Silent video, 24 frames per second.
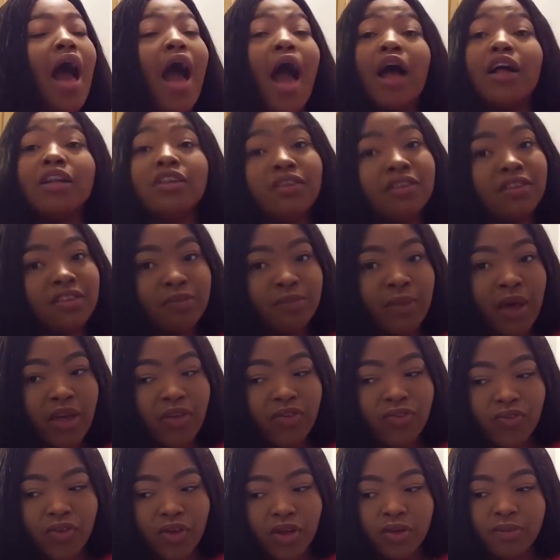I just
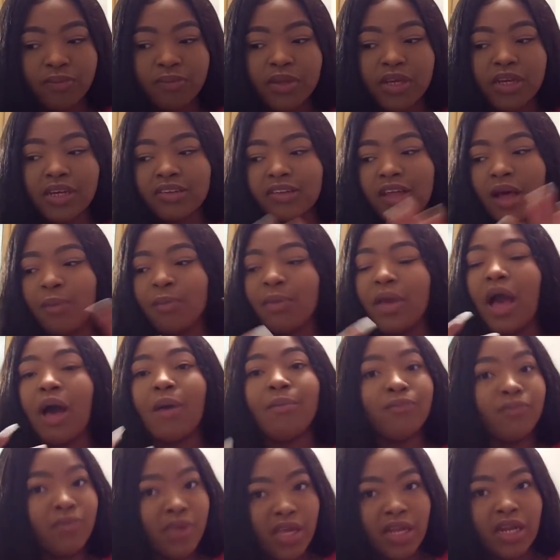might film because I'm
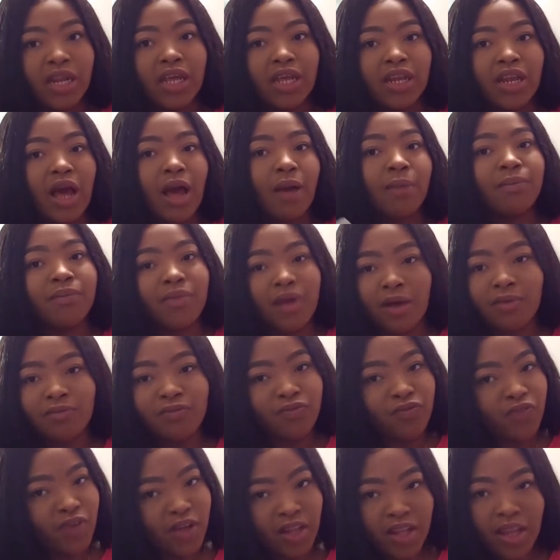in it. I'm
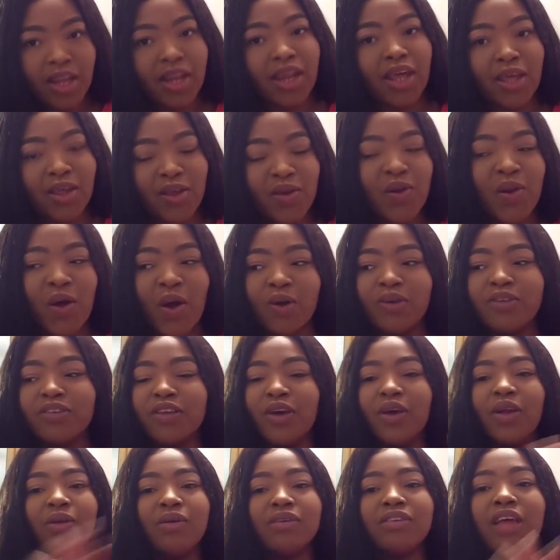feeling it, you know. So
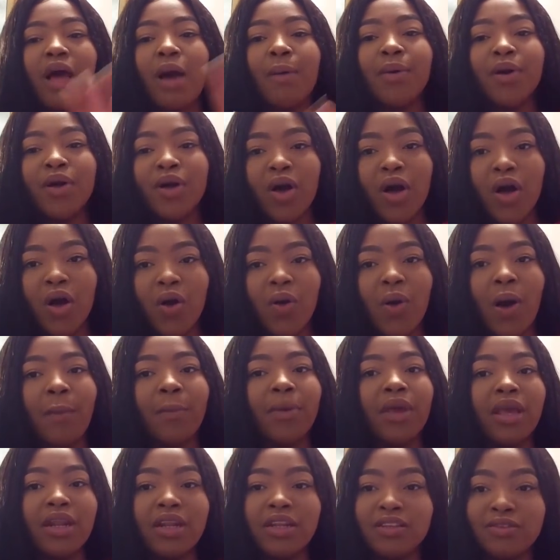anyways, I'm gonna go. I'm
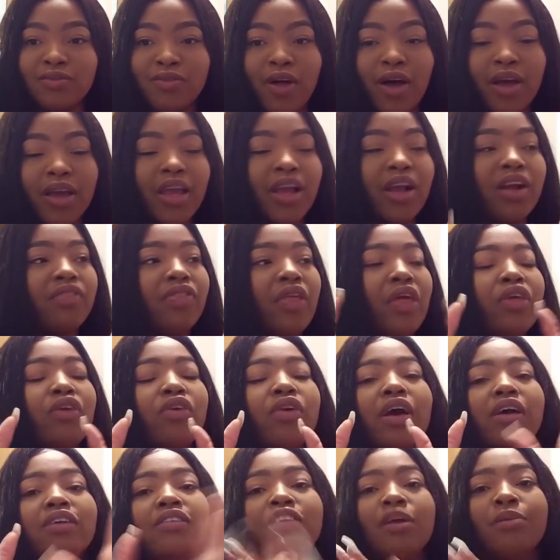gonna end this vlog here. Thank you
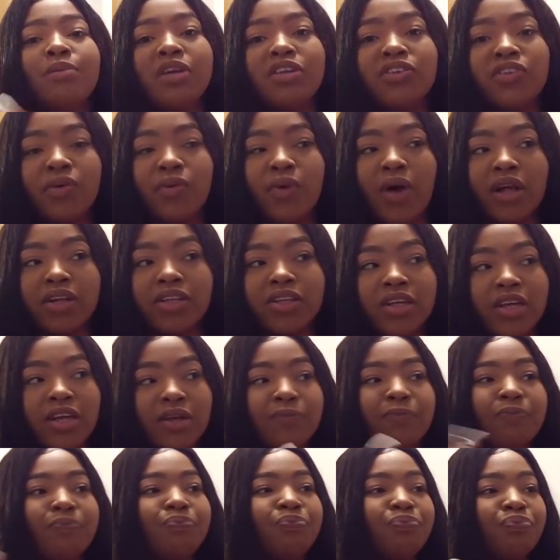guys so much for
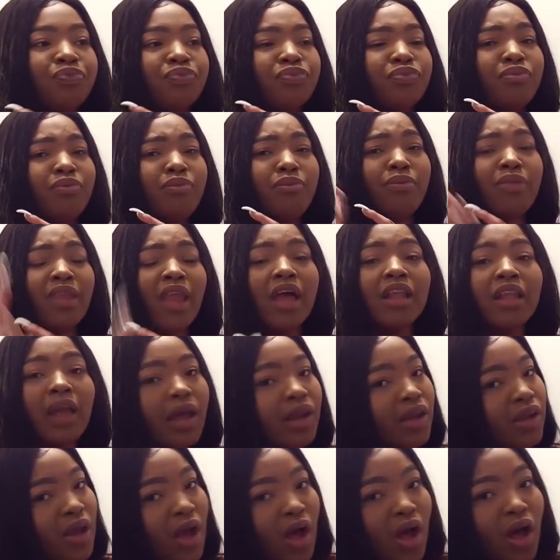watching. A lot
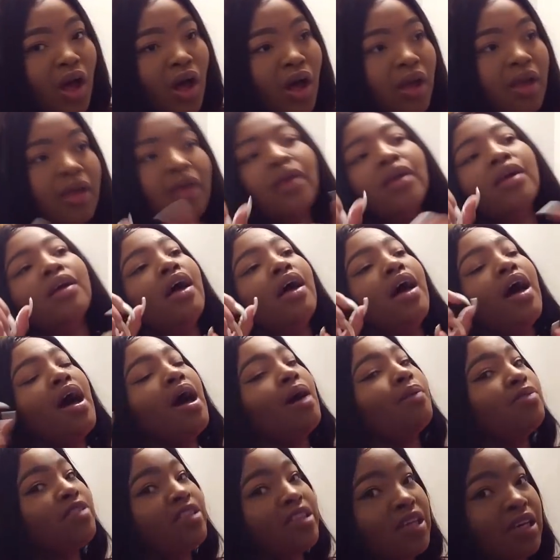of y'all
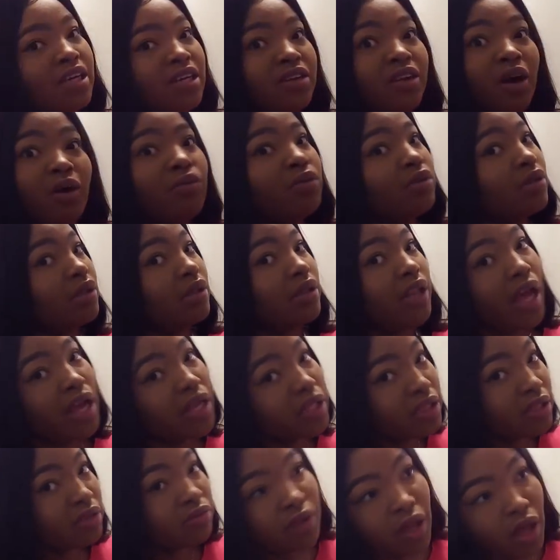I'm seeing don't really
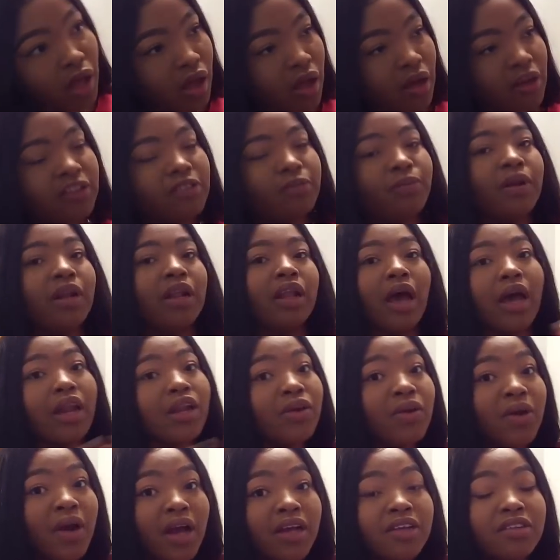like the vlogs, but a lot of
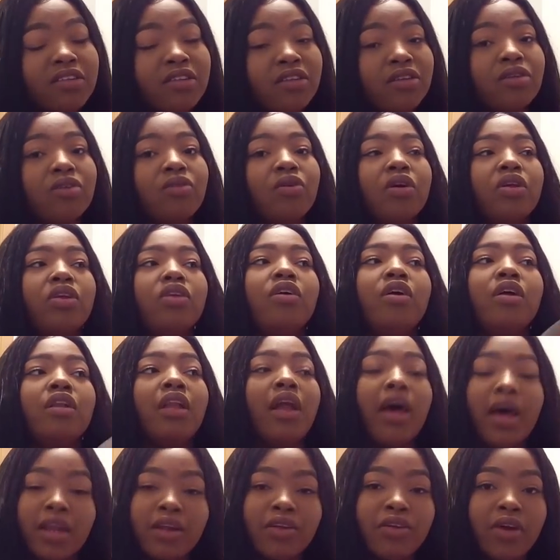you guys do, and a
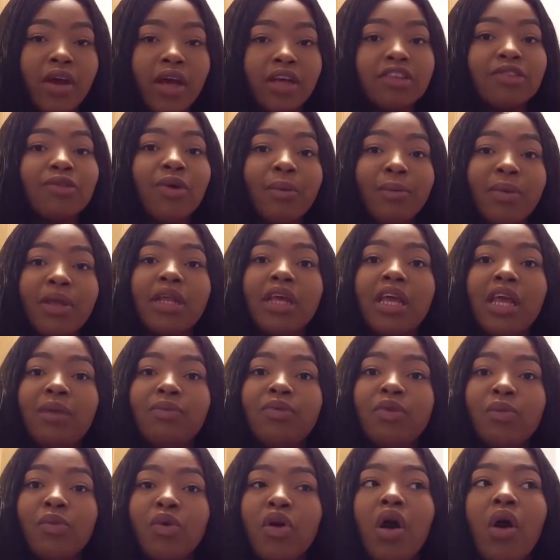lot of you guys want me to keep
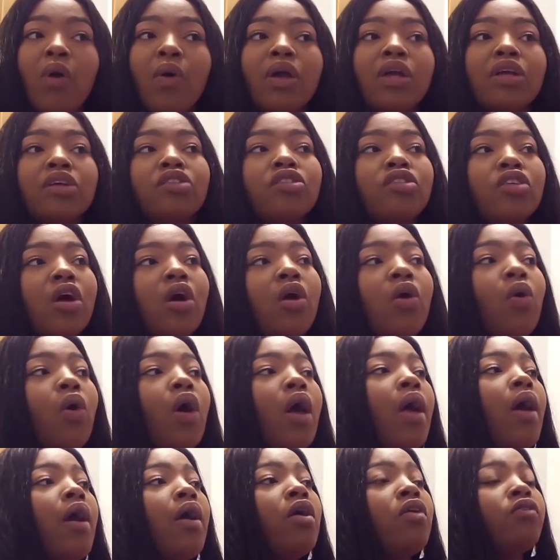them going. So
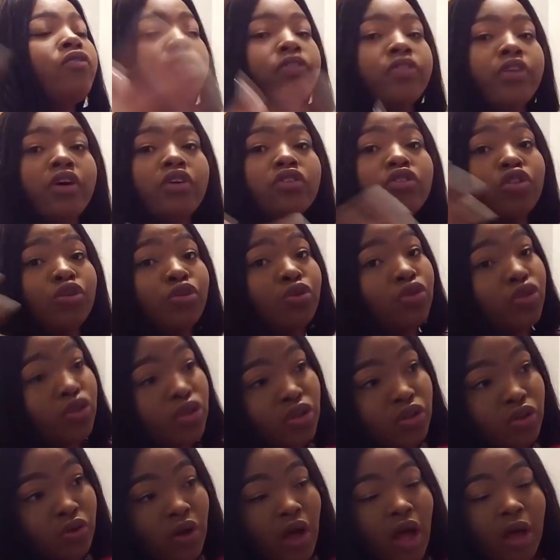for those who
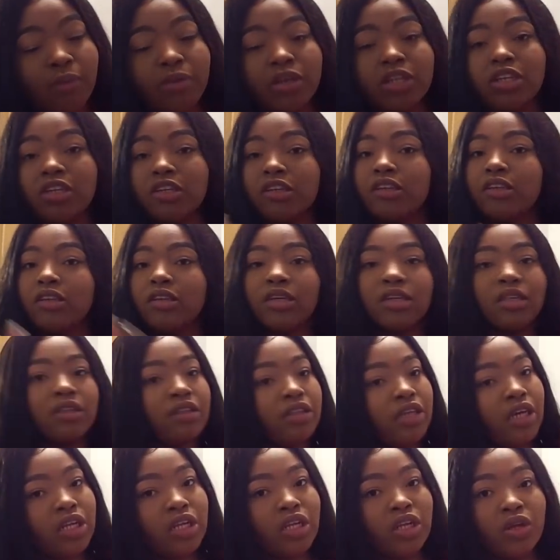do, I'm gonna just
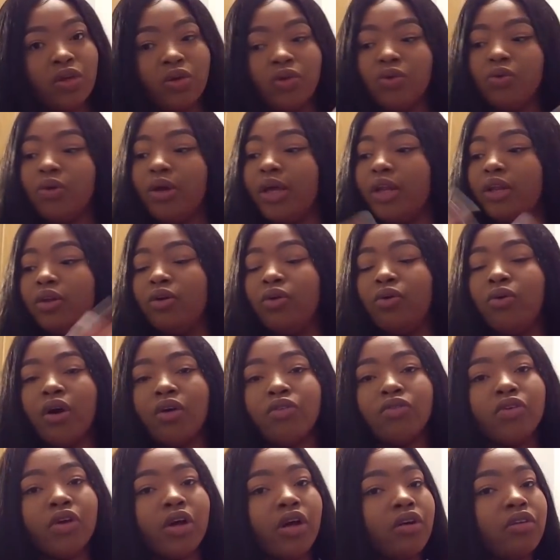continue, and
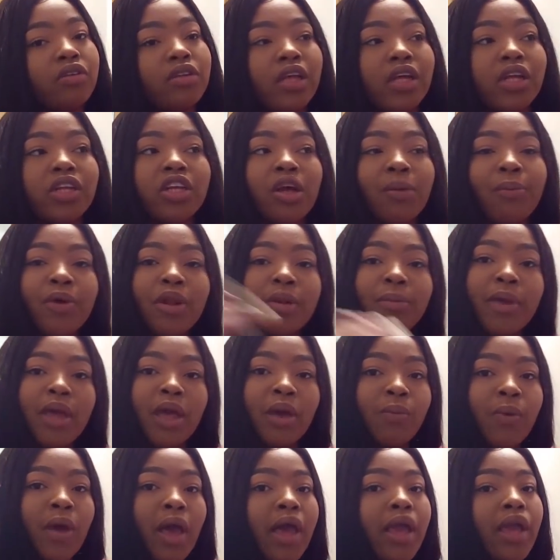whoever else can jump on the
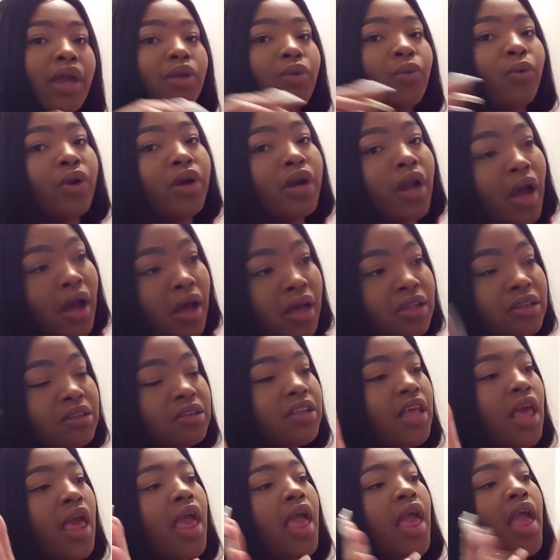bandwagon or not.
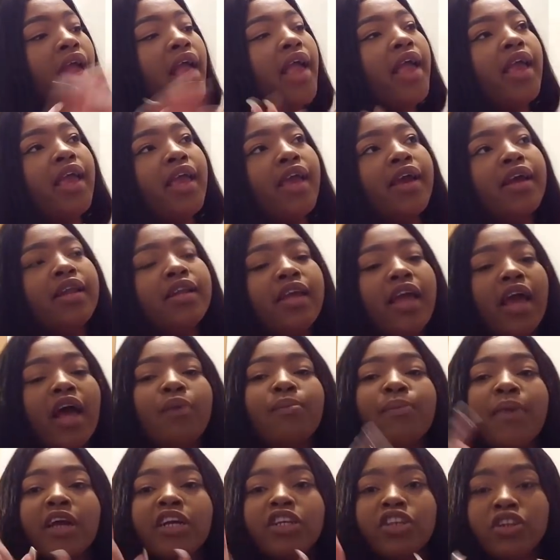And yeah,
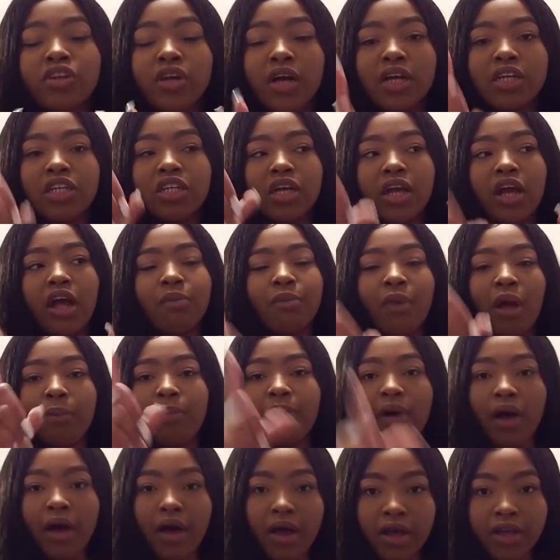make sure you guys check out my
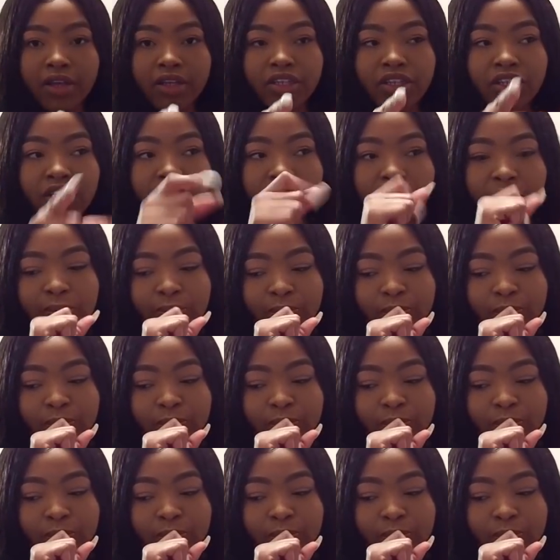Posh.